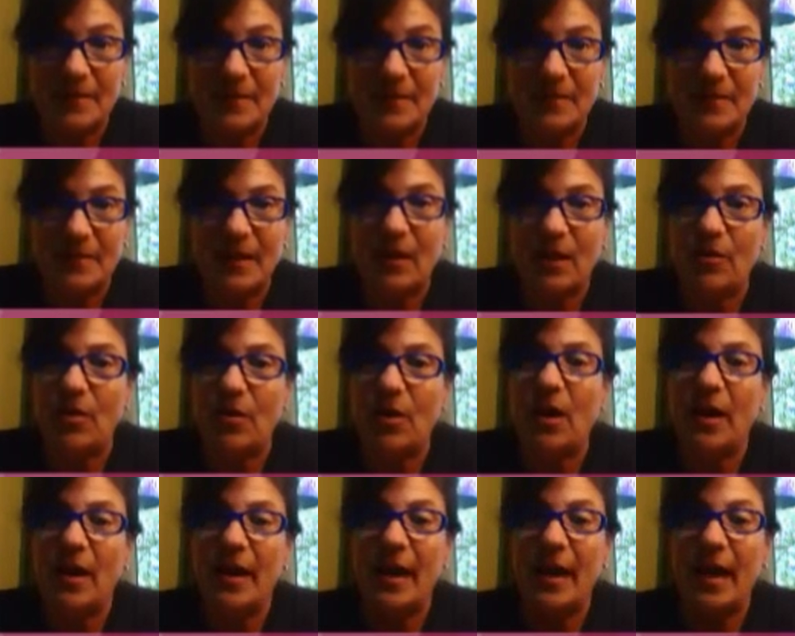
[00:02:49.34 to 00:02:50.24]
Now,
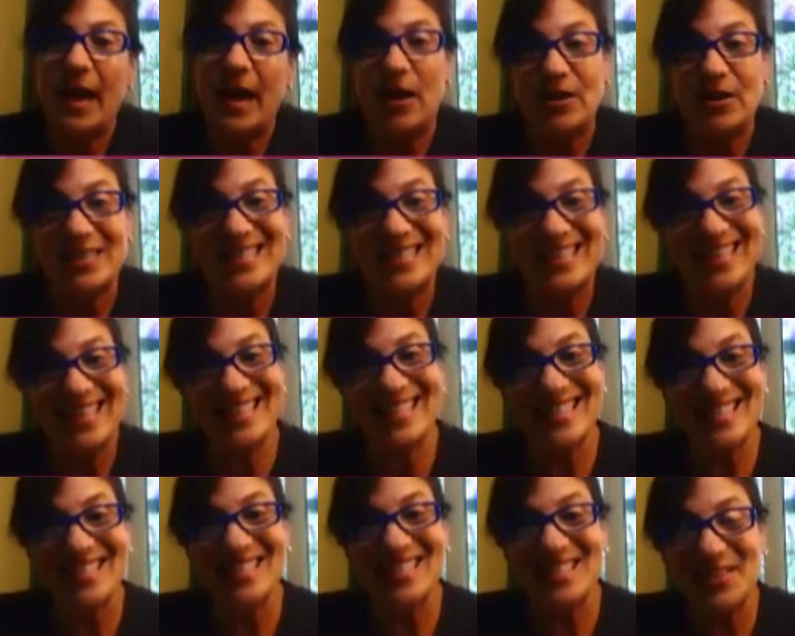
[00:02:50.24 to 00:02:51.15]
our
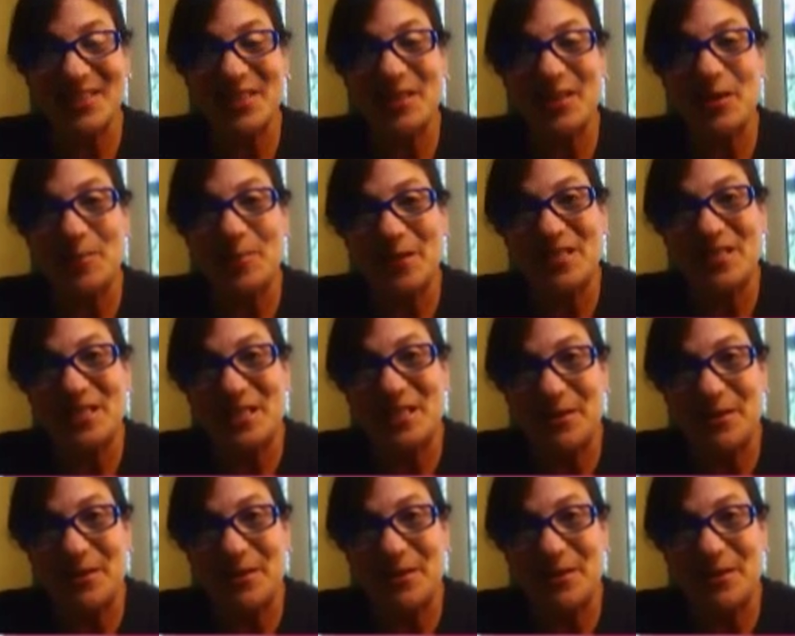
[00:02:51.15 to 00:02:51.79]
test is a little bit